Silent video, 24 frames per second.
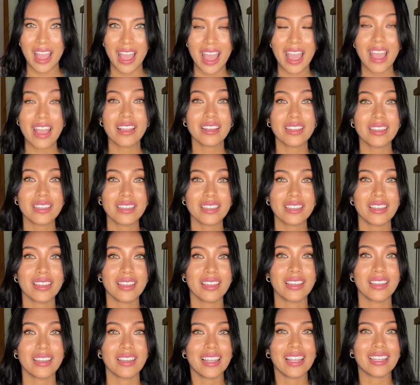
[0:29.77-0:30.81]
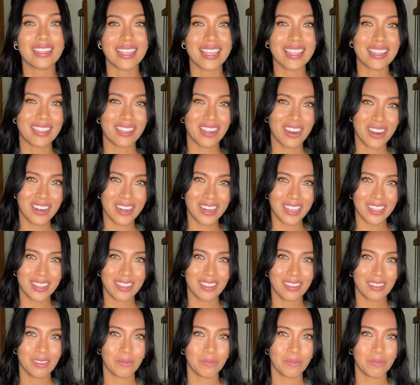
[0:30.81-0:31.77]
And let's get started.